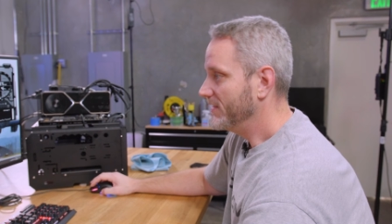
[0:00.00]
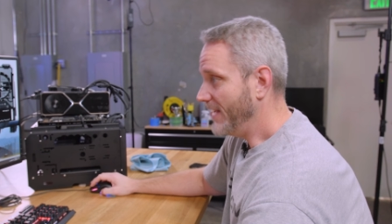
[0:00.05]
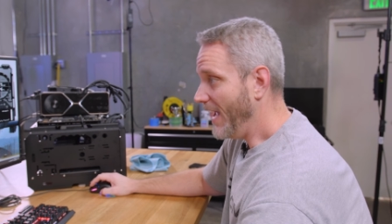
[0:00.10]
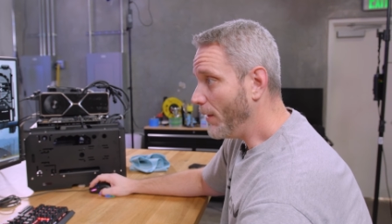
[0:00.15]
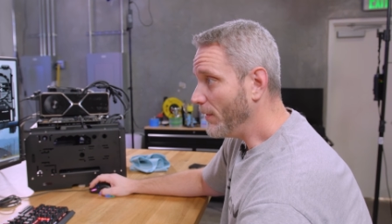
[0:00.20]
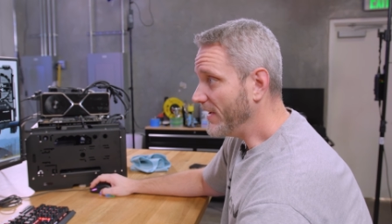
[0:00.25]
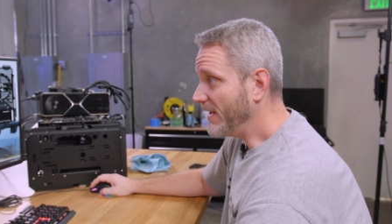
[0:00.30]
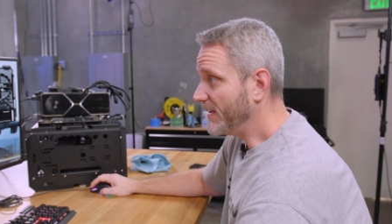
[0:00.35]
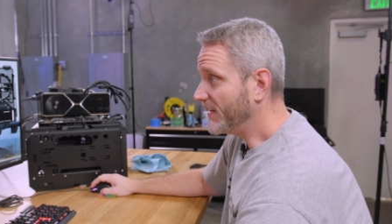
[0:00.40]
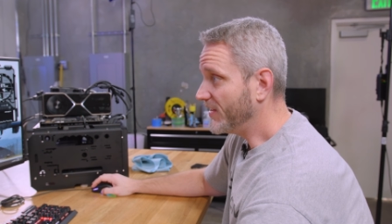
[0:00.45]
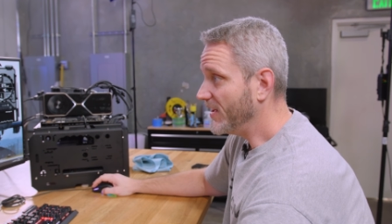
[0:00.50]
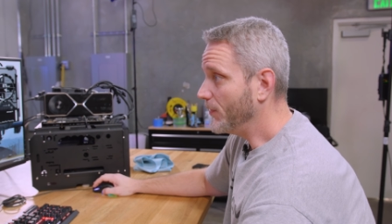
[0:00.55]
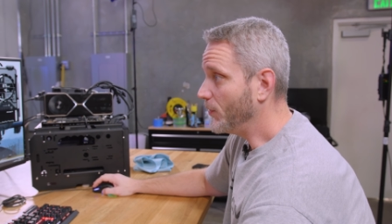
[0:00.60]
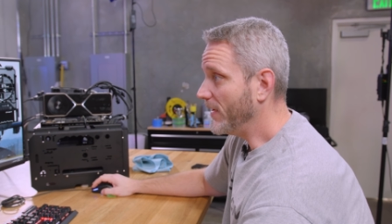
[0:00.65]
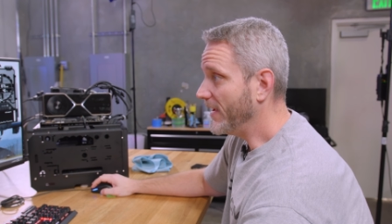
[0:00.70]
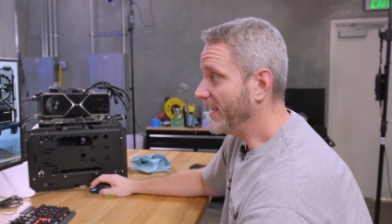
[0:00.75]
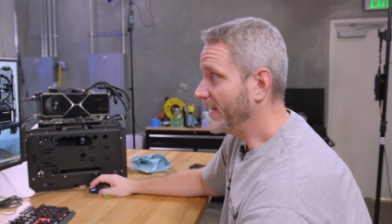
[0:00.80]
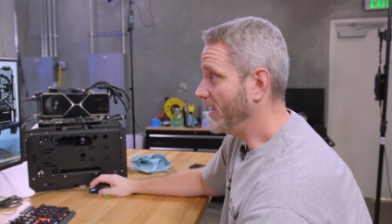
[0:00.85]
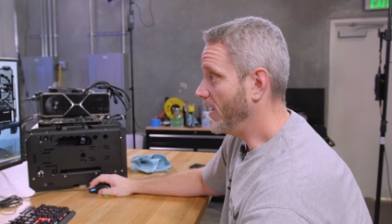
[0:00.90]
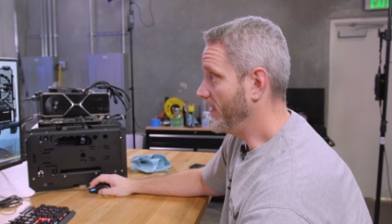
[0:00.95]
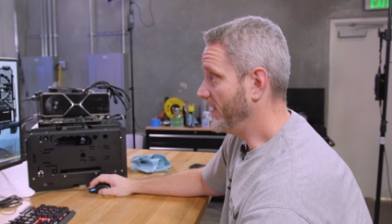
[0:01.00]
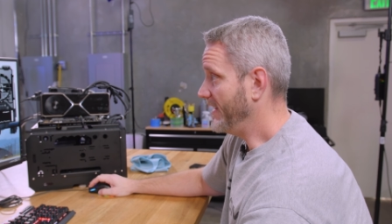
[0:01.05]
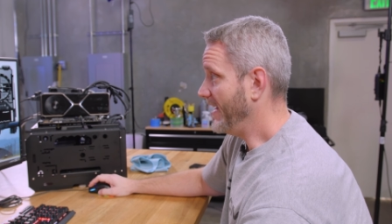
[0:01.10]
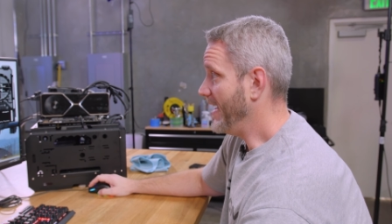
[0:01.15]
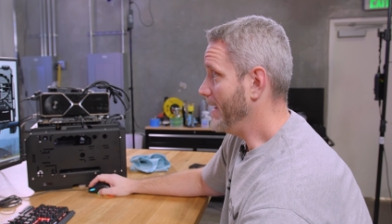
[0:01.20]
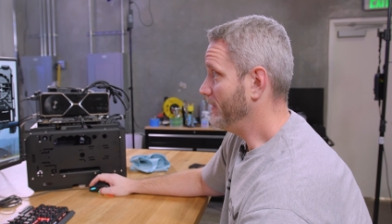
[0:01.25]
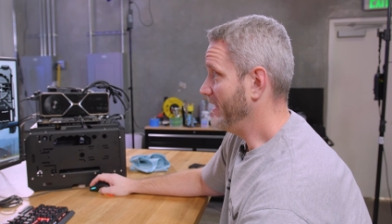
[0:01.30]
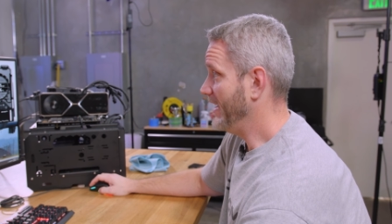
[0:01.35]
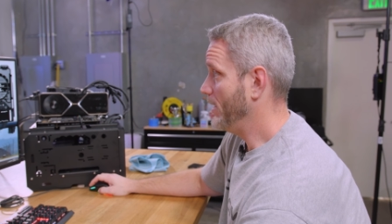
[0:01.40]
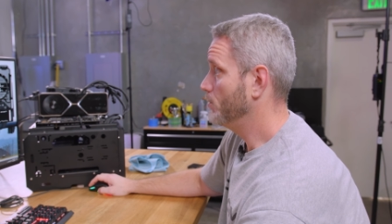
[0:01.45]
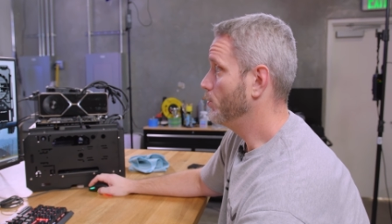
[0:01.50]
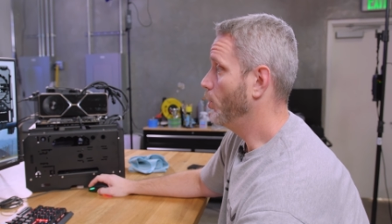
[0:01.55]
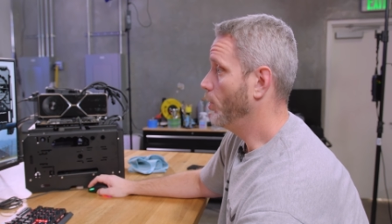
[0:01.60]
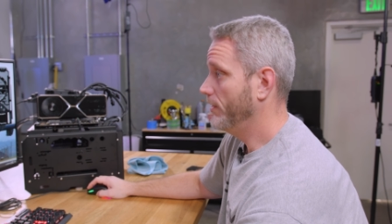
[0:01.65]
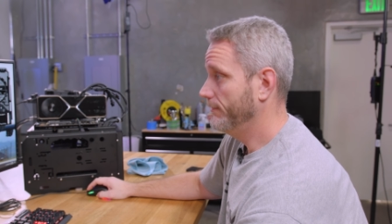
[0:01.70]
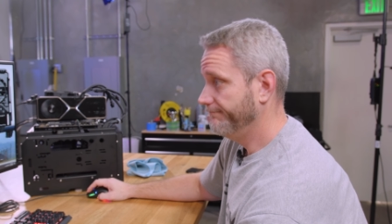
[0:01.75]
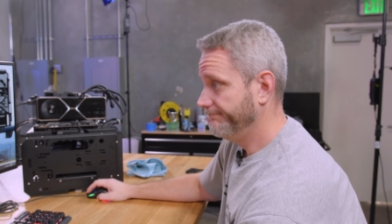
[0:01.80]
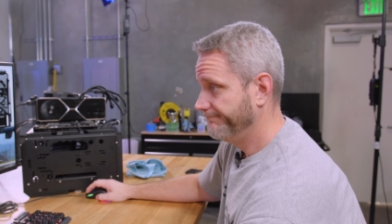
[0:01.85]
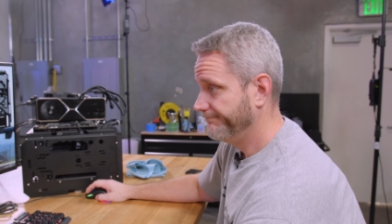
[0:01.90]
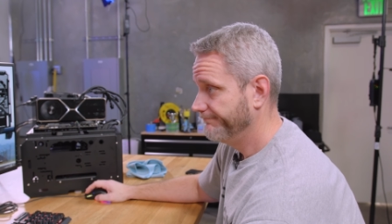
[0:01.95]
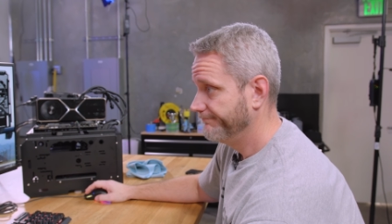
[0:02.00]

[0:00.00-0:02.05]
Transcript: now we need to see if we can get on the damn leaderboard.